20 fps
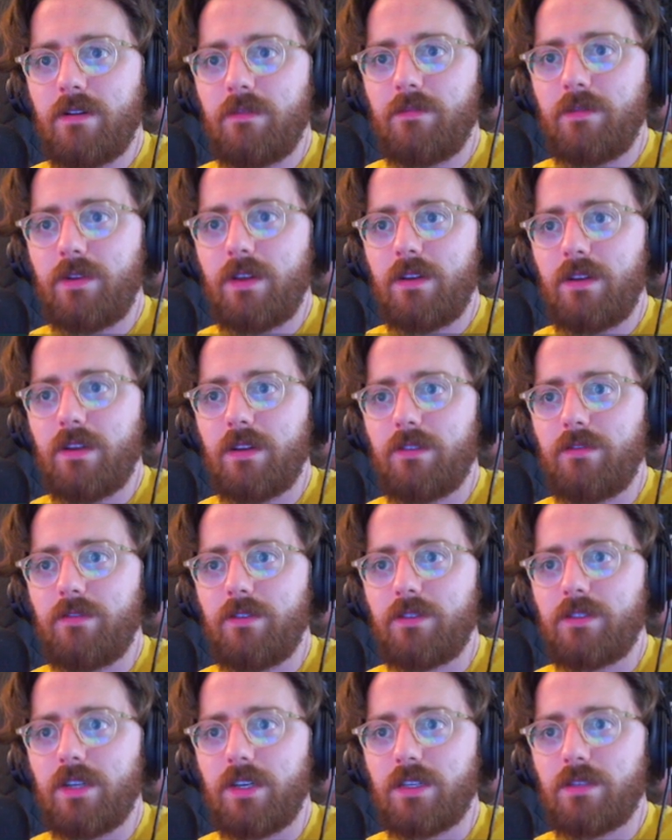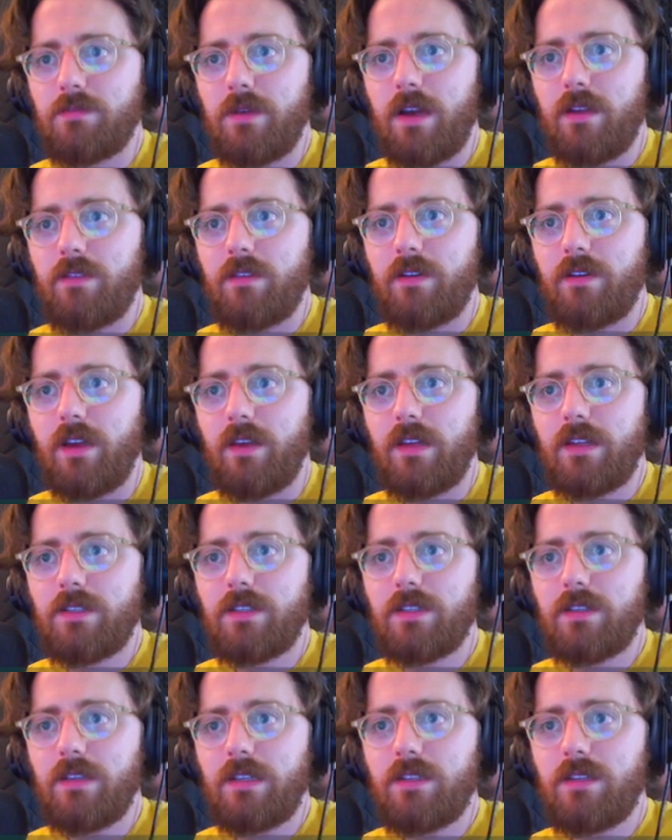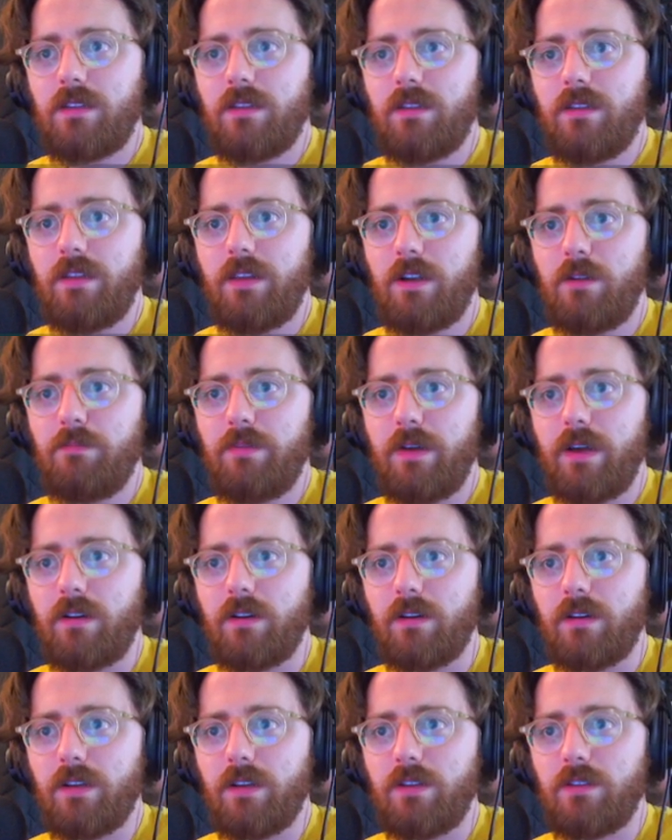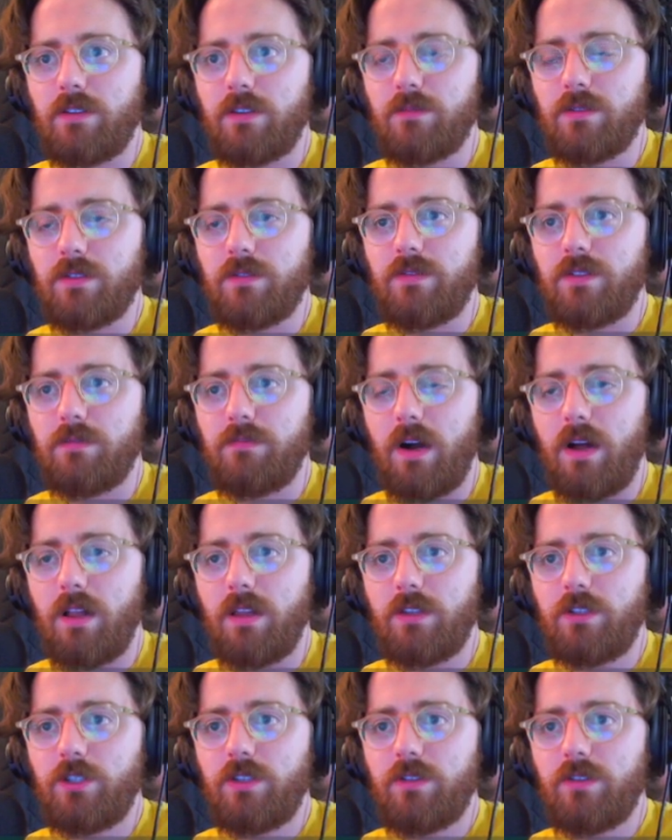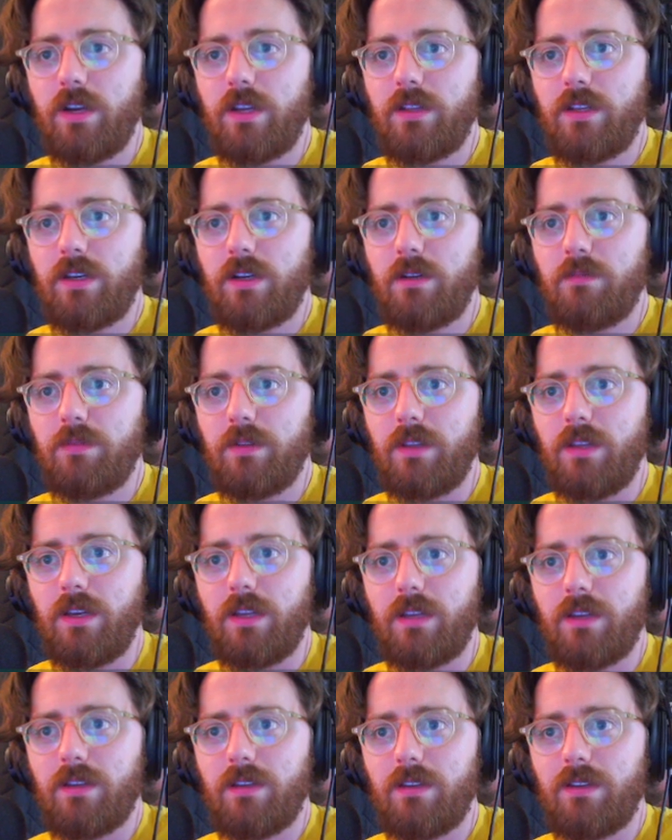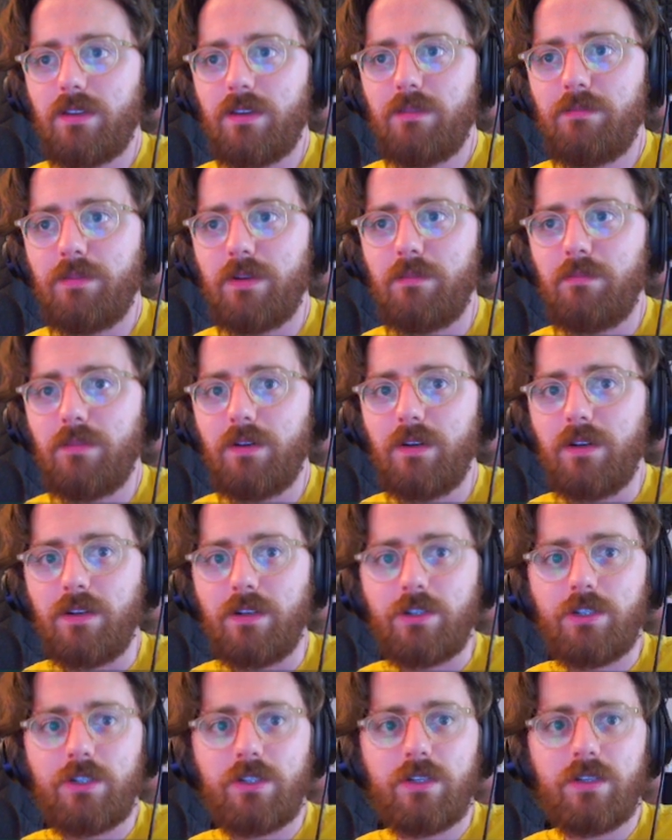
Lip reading: Connect vertex path. Okay, that's a little better in terms of topology right there, but like not by much.